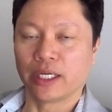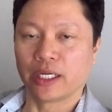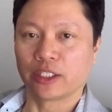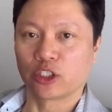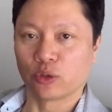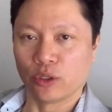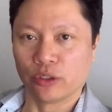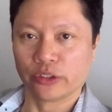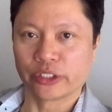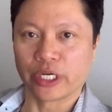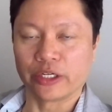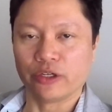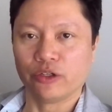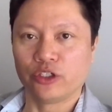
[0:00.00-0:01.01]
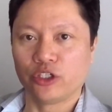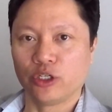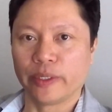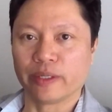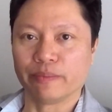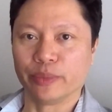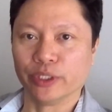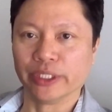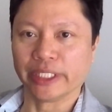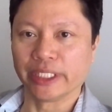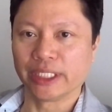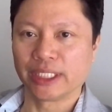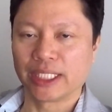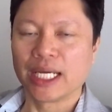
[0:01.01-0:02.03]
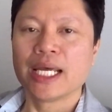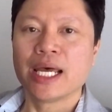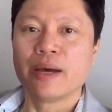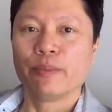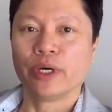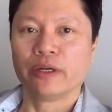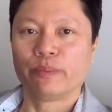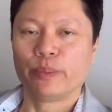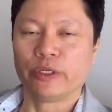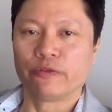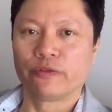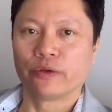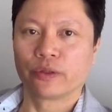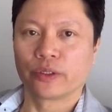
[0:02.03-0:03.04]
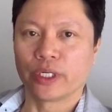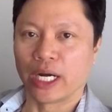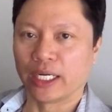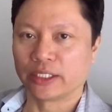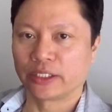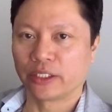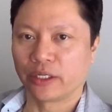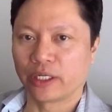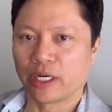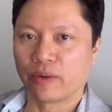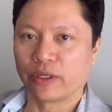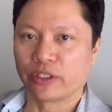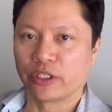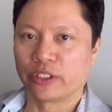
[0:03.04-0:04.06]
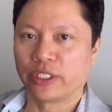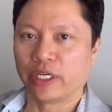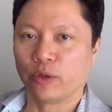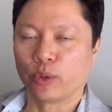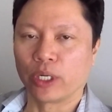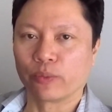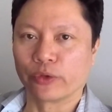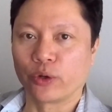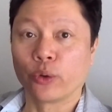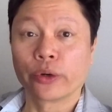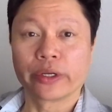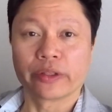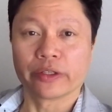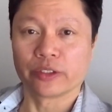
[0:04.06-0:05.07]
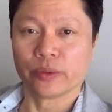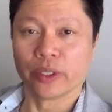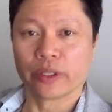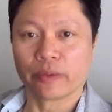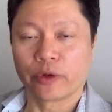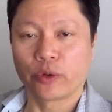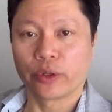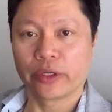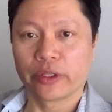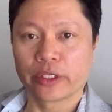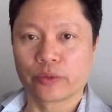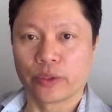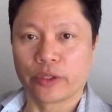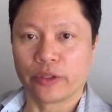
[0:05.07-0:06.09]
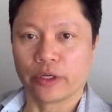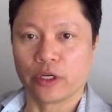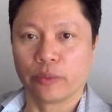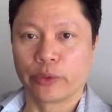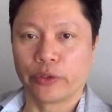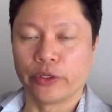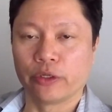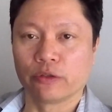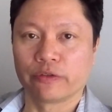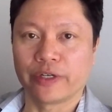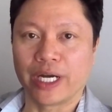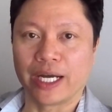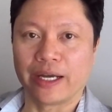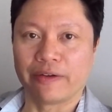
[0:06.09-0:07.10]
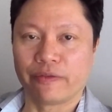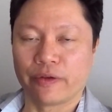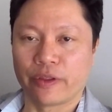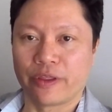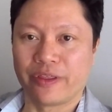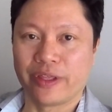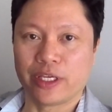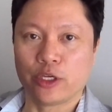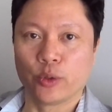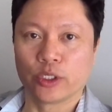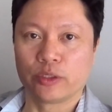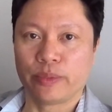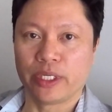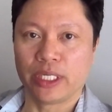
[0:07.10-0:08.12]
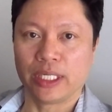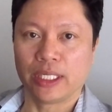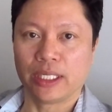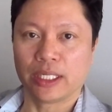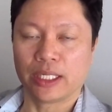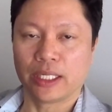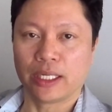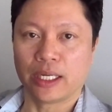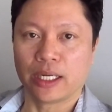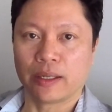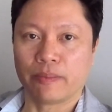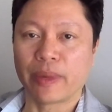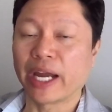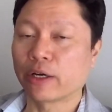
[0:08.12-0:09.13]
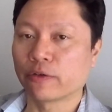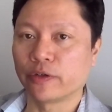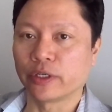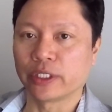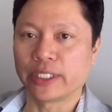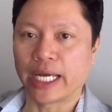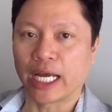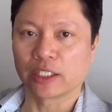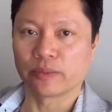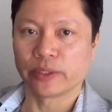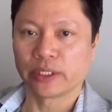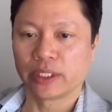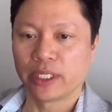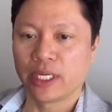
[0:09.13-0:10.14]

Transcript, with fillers: trolls on YouTube and bullies. But before I start, I want to just tell you what I'm recording this with. I'm recording this with the GoPro Hero 5 with the USB microphone attachment